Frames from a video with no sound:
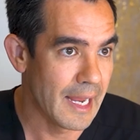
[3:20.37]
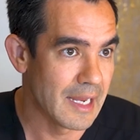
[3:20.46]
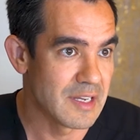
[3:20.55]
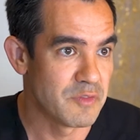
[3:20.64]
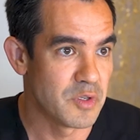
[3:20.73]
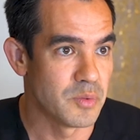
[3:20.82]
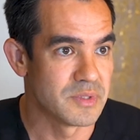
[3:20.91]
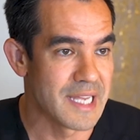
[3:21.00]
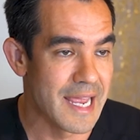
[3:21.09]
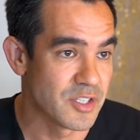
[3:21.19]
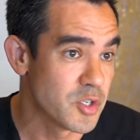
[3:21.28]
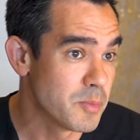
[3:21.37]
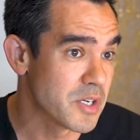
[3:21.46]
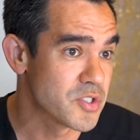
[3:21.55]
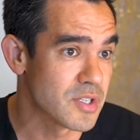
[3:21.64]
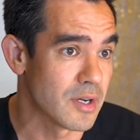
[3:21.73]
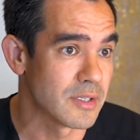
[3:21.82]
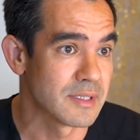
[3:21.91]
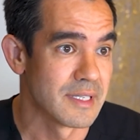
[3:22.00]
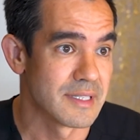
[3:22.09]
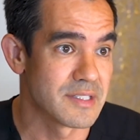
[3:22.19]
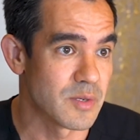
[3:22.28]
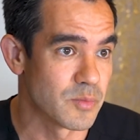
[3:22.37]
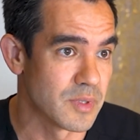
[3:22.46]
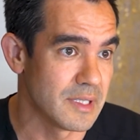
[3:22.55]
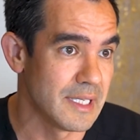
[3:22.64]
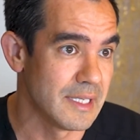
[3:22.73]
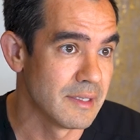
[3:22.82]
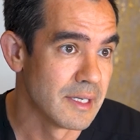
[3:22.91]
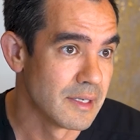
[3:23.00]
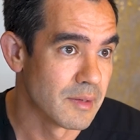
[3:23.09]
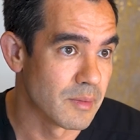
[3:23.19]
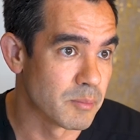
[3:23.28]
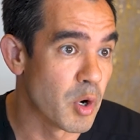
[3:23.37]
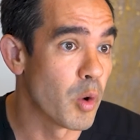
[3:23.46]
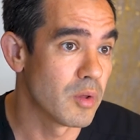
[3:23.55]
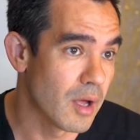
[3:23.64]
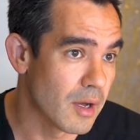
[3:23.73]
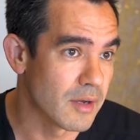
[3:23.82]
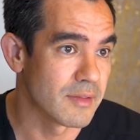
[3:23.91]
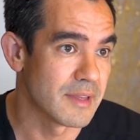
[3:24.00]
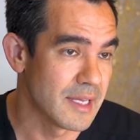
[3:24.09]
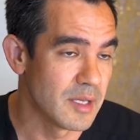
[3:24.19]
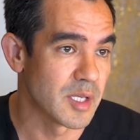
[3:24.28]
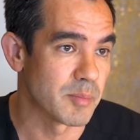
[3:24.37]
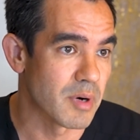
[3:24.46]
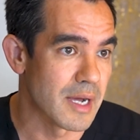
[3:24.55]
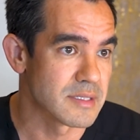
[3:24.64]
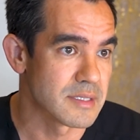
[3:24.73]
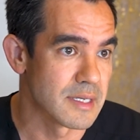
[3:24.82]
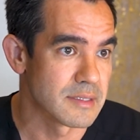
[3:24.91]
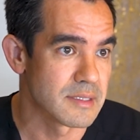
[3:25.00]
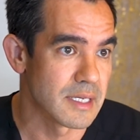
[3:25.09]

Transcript: And if you take too much salt, this can really prolong the healing process.